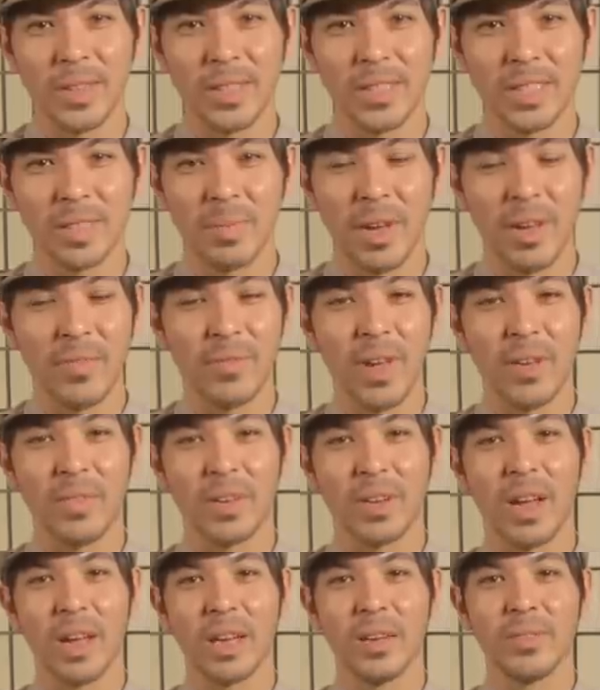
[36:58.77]
This is my
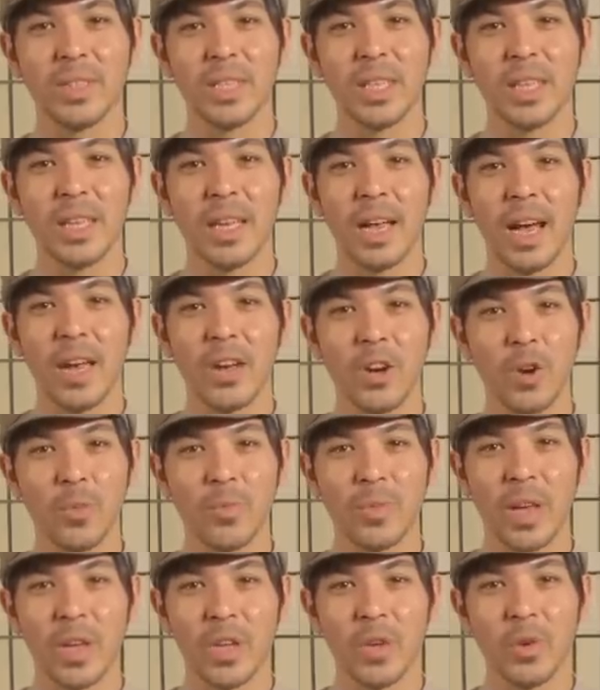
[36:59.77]
favorite kind of tea. I
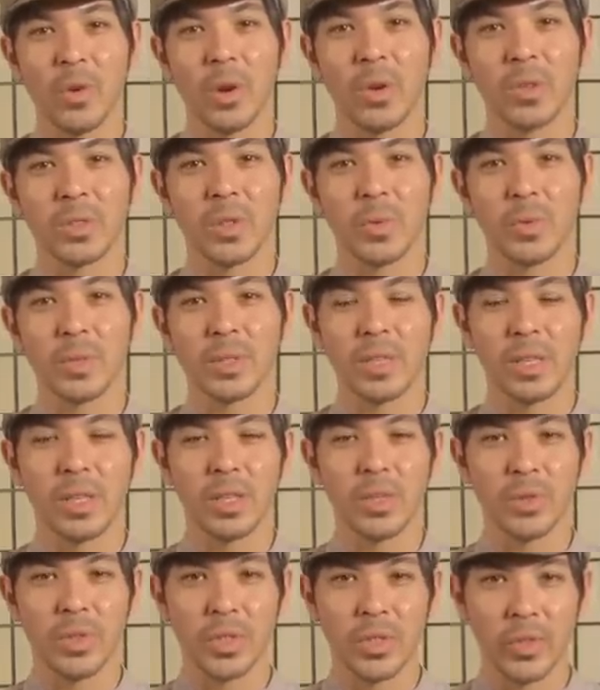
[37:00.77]
hope that you also will
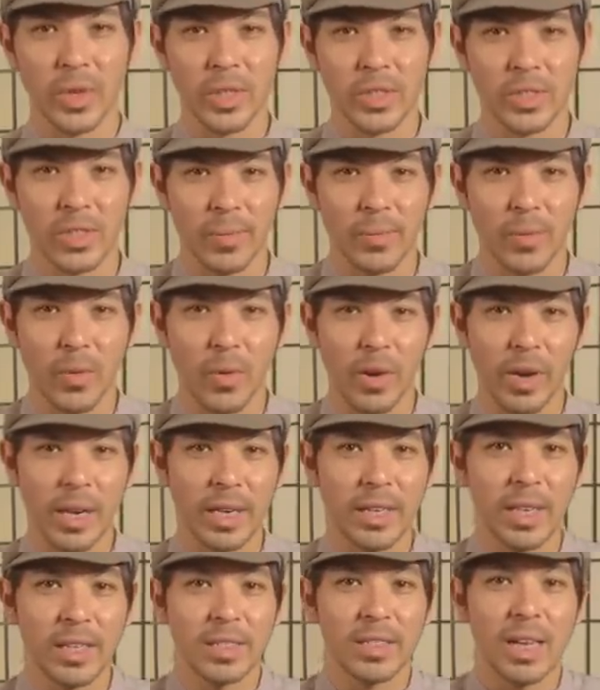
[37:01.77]
learn to enjoy pu'er.
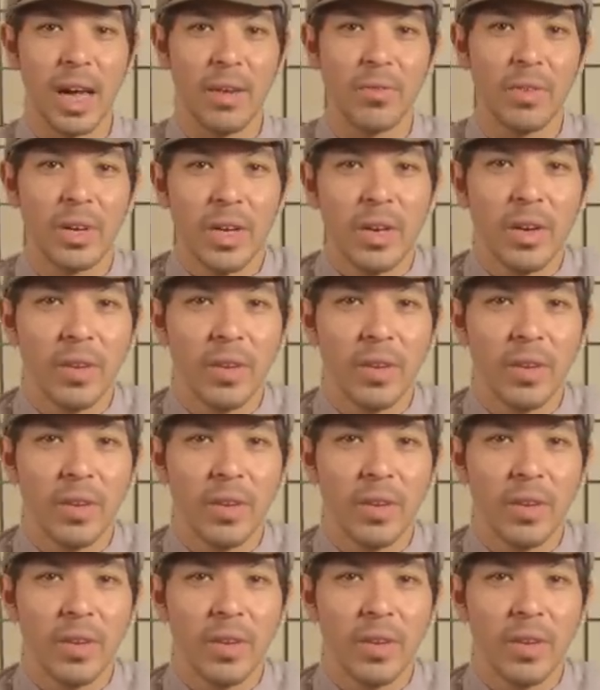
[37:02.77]
It does have